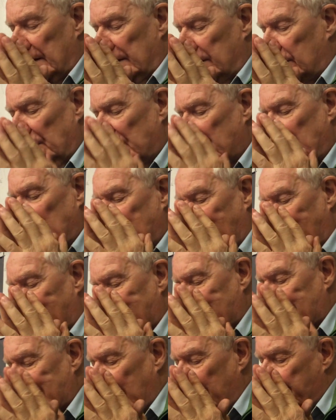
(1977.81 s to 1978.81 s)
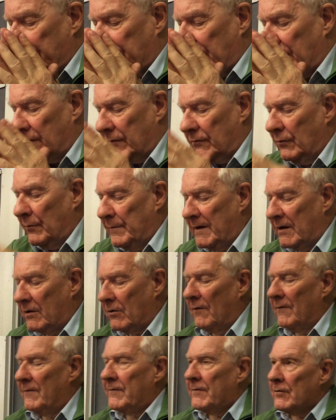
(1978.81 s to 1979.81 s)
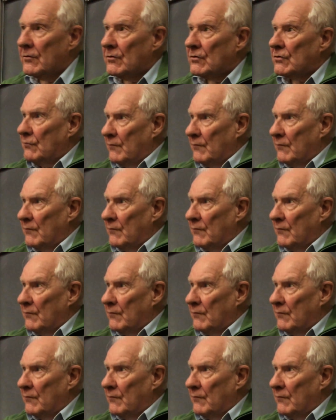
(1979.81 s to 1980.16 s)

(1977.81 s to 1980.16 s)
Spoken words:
does not accept to be confused